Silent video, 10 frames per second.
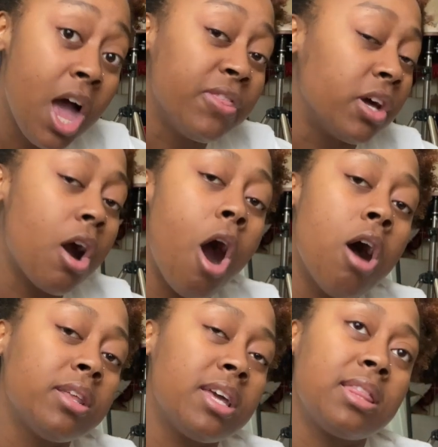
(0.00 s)
The
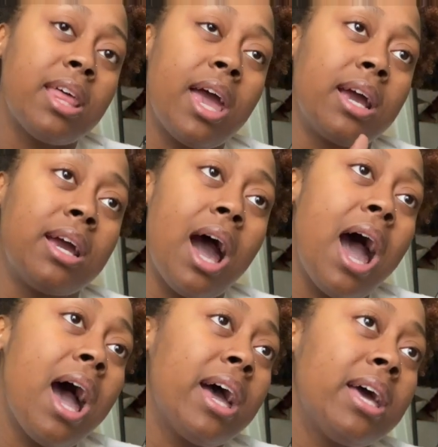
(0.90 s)
calling that
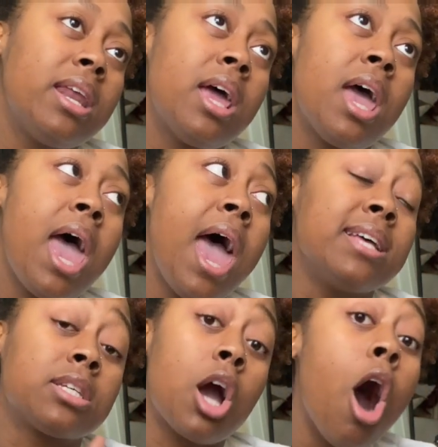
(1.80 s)
God
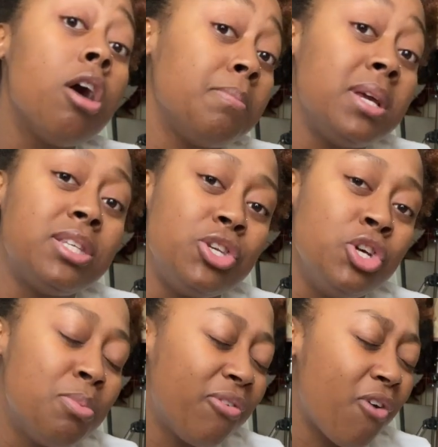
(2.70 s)
has called me to
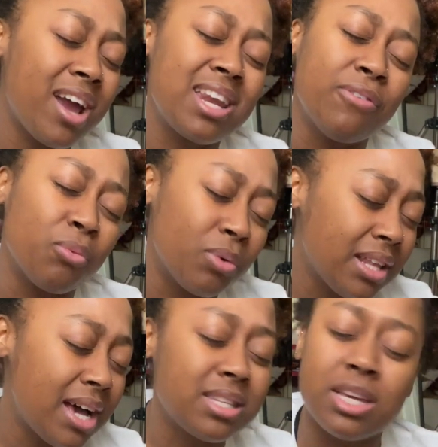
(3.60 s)
do before I can even
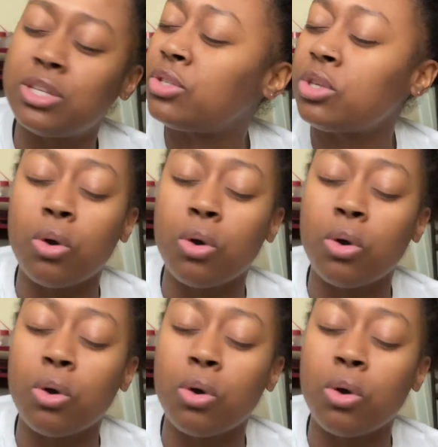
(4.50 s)
realize it is so